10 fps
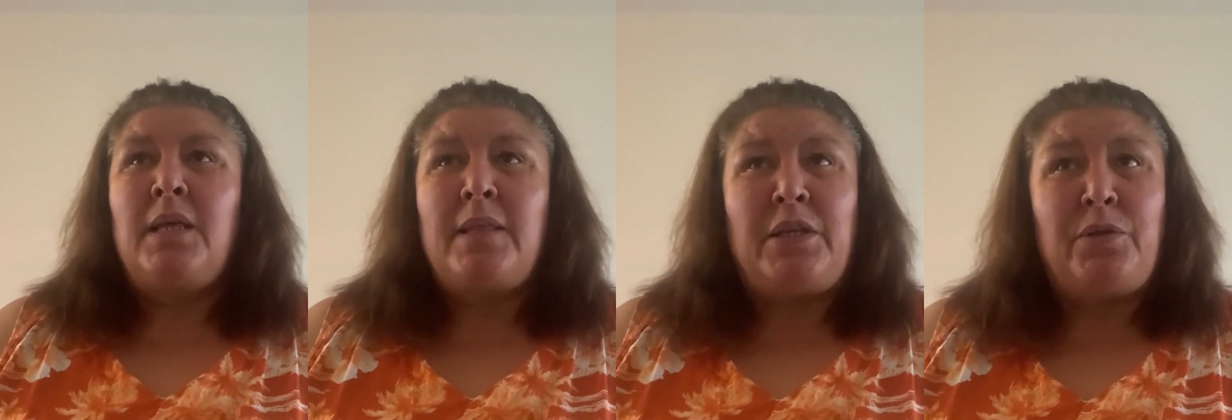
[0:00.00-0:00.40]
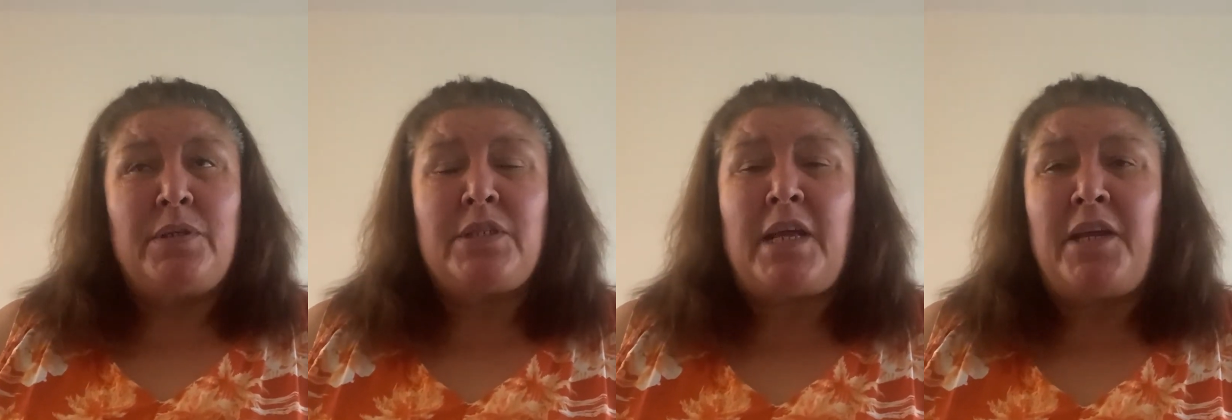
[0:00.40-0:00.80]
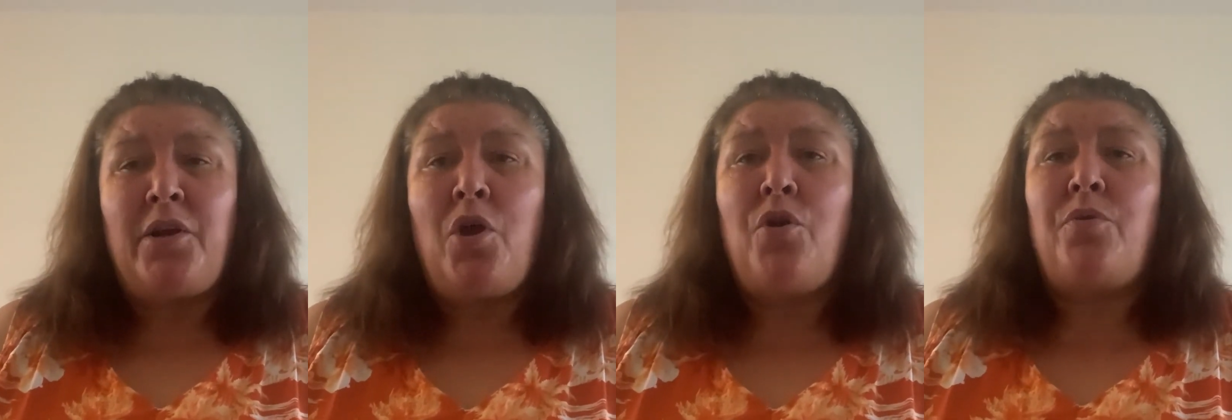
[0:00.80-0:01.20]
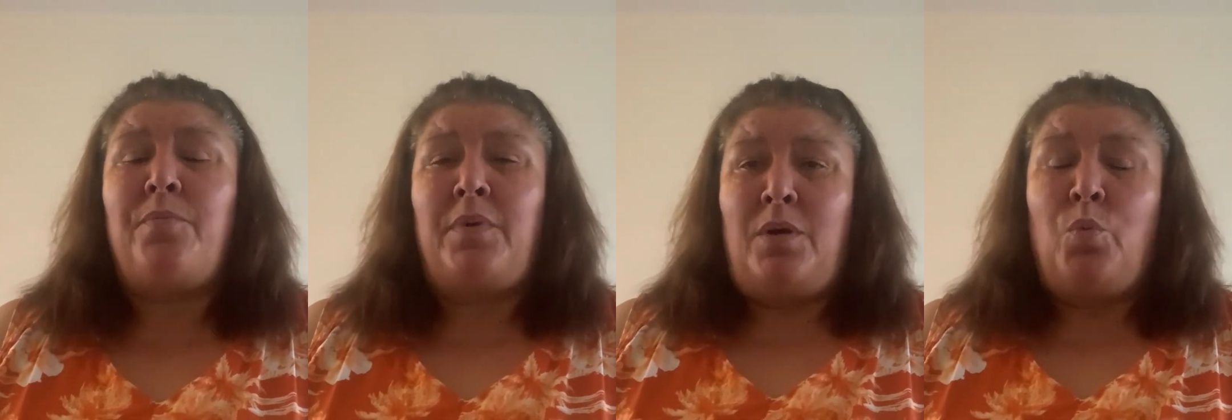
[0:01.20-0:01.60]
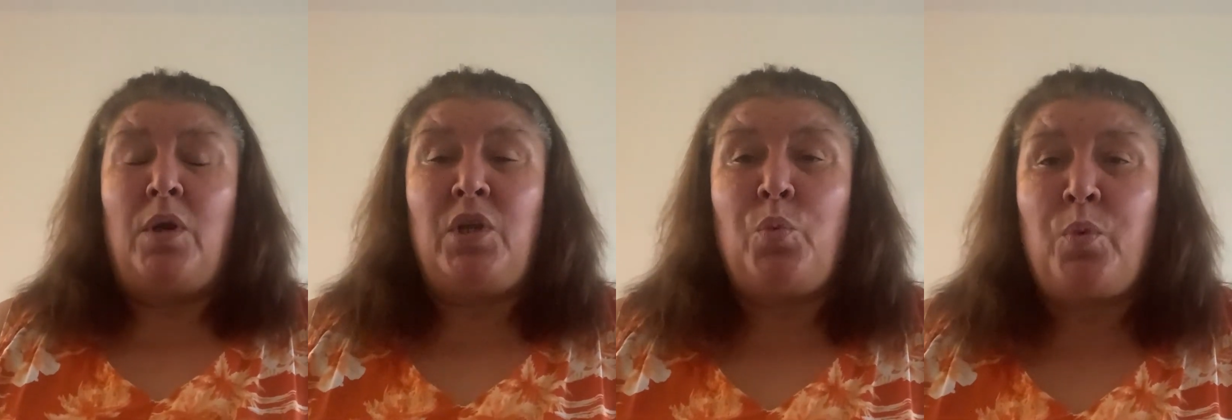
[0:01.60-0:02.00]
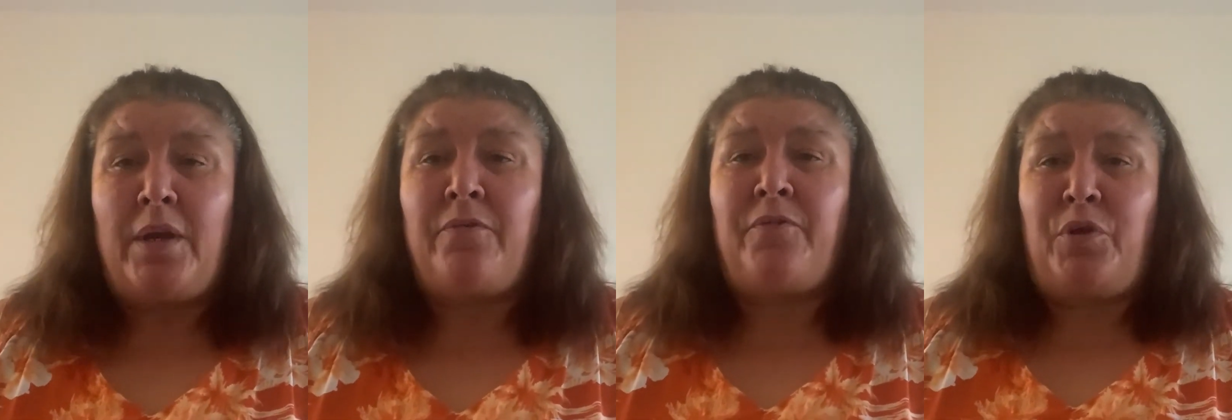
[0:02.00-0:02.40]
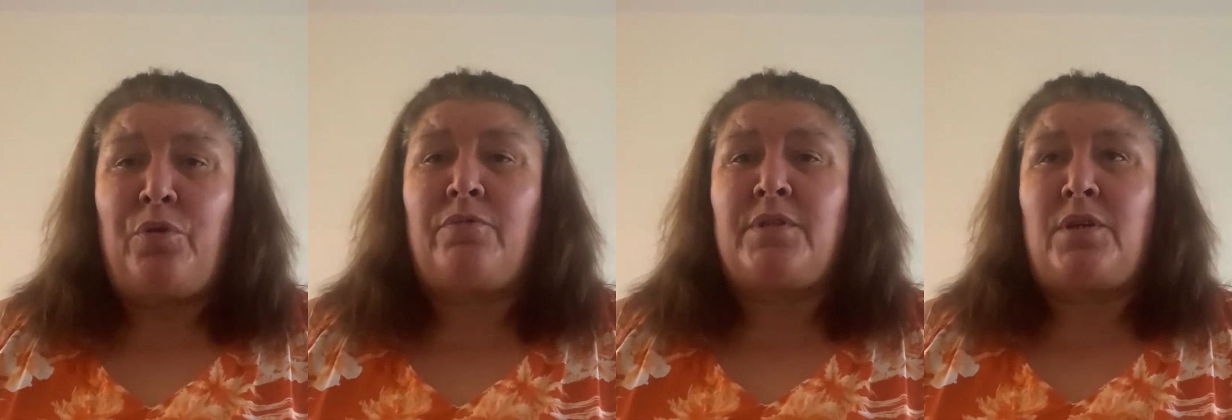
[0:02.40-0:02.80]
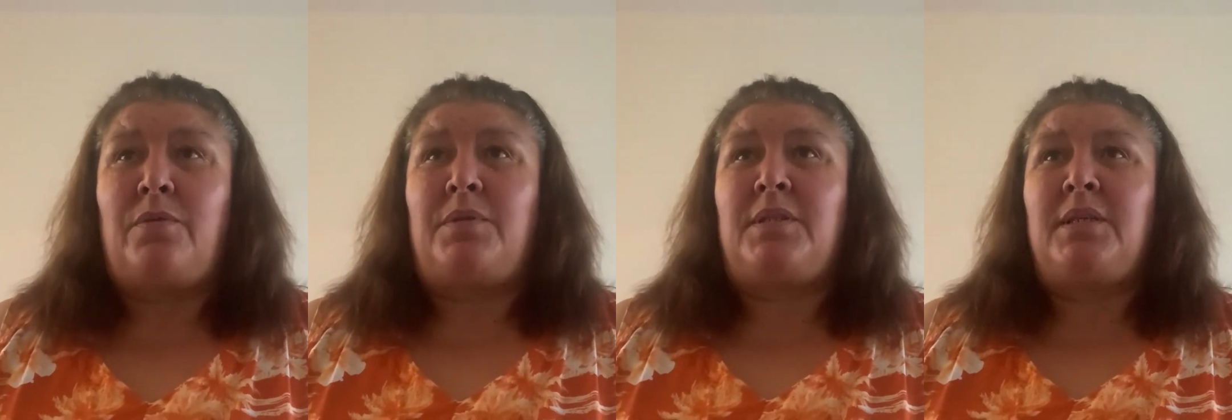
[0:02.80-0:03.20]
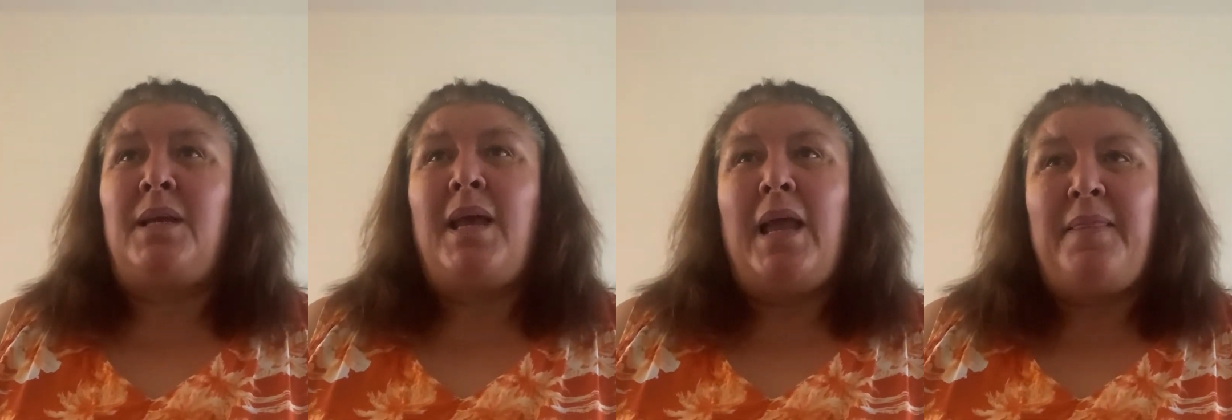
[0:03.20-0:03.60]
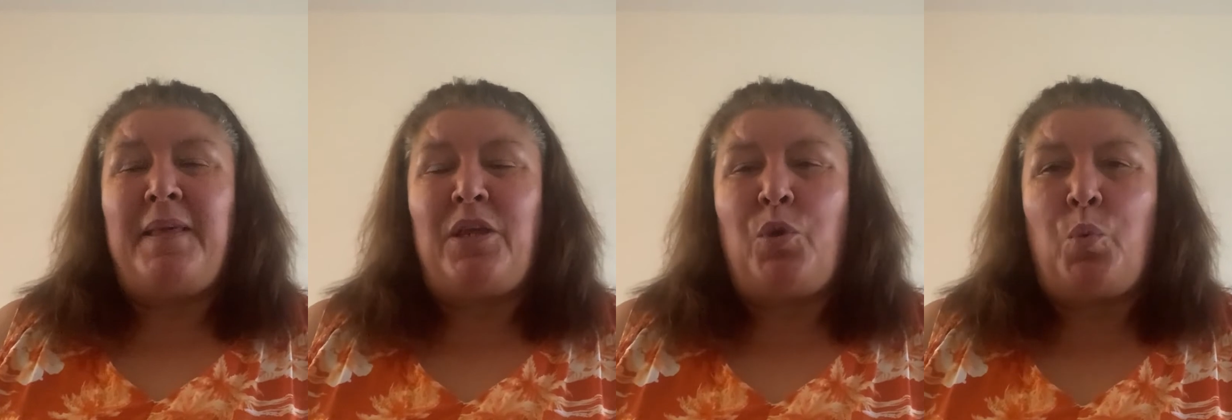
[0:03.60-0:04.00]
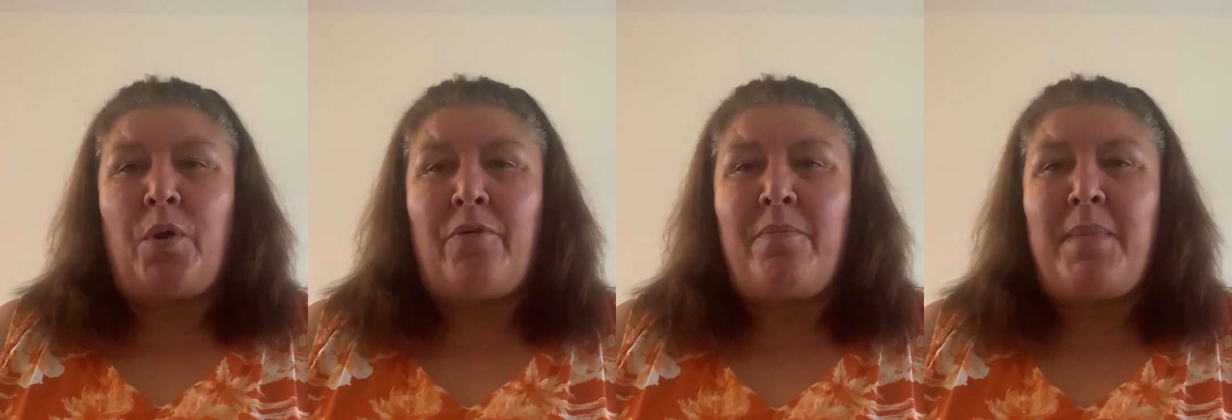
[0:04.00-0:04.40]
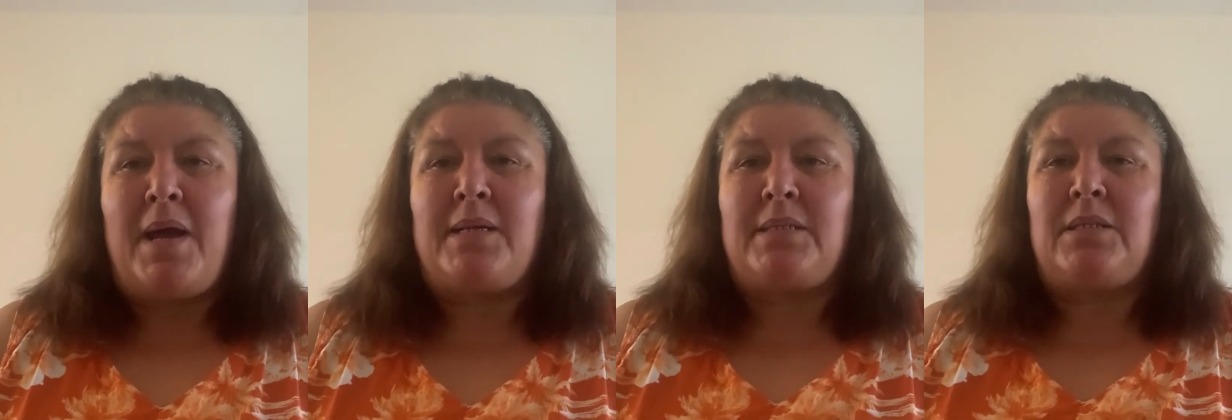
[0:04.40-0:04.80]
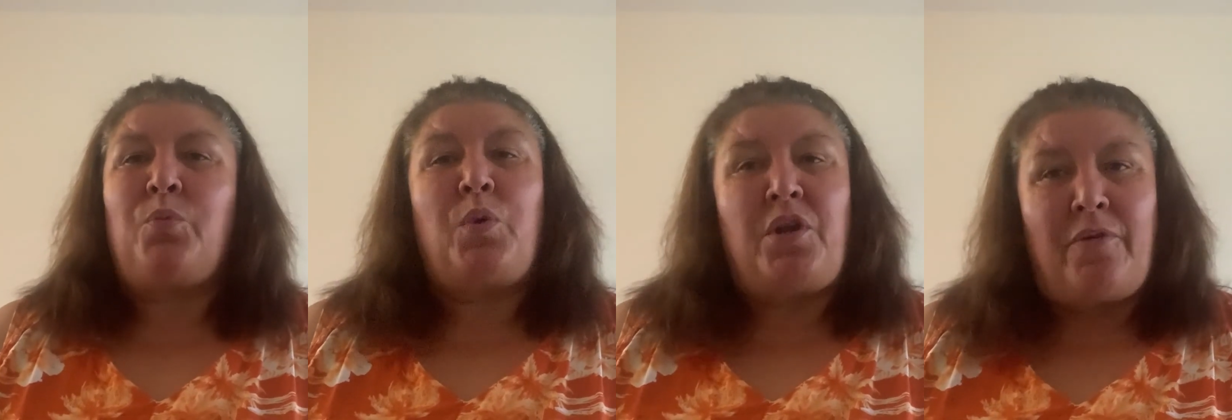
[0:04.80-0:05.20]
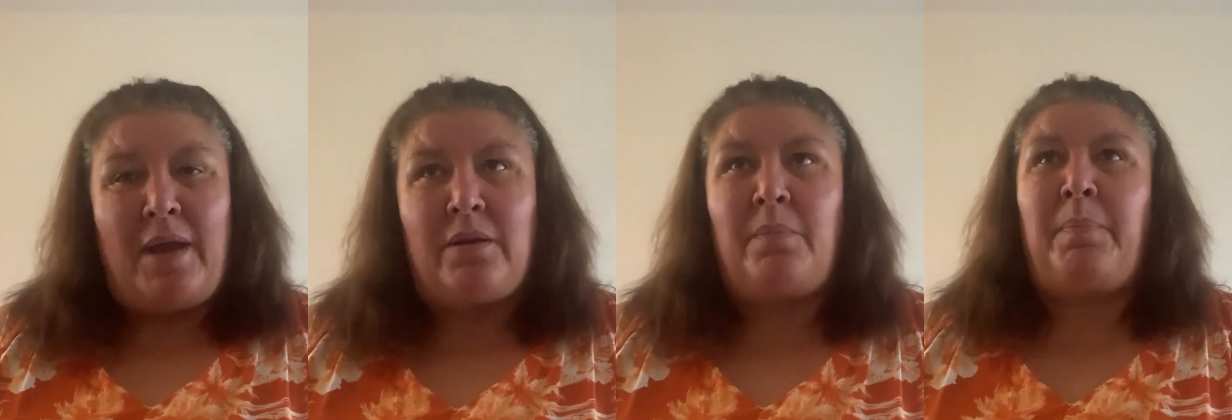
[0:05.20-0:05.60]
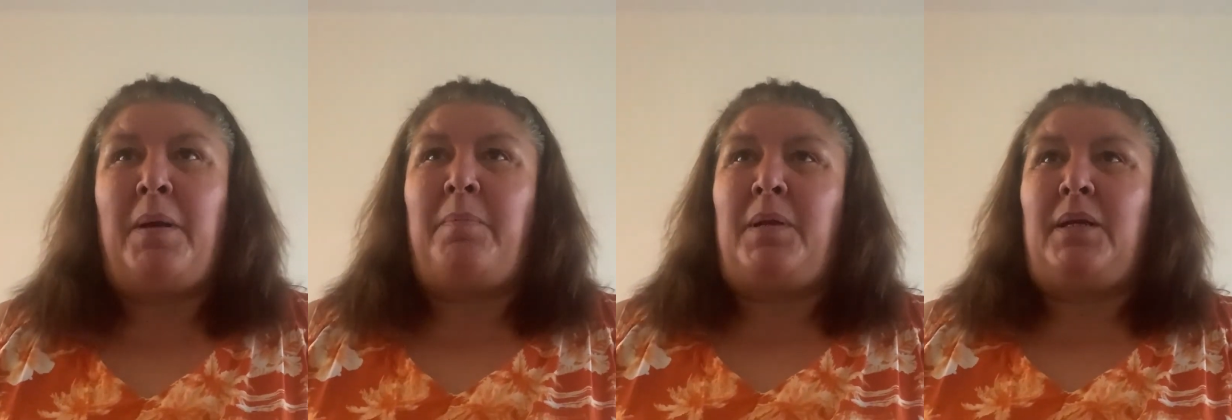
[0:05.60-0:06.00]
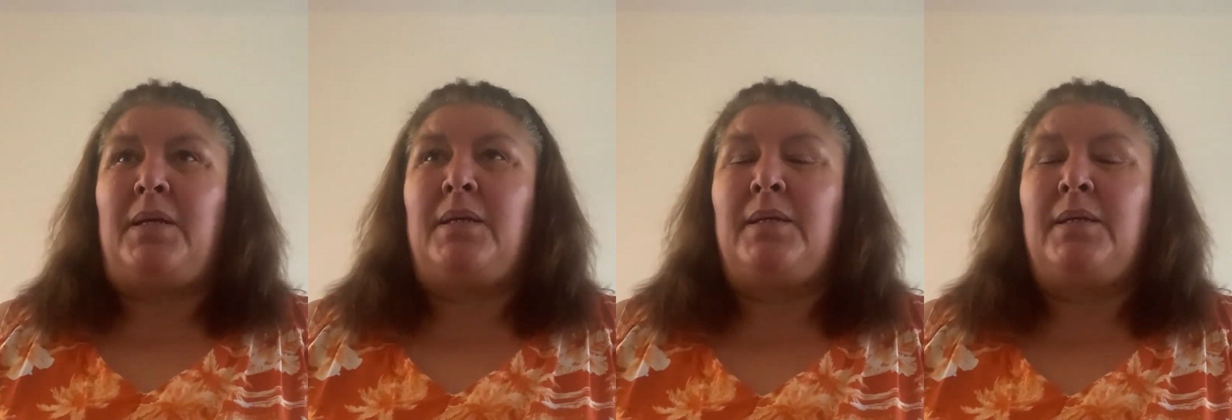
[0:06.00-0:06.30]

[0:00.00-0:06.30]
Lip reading: that you stay at home while you wait for your results, and that you wear a mask when you're out in public.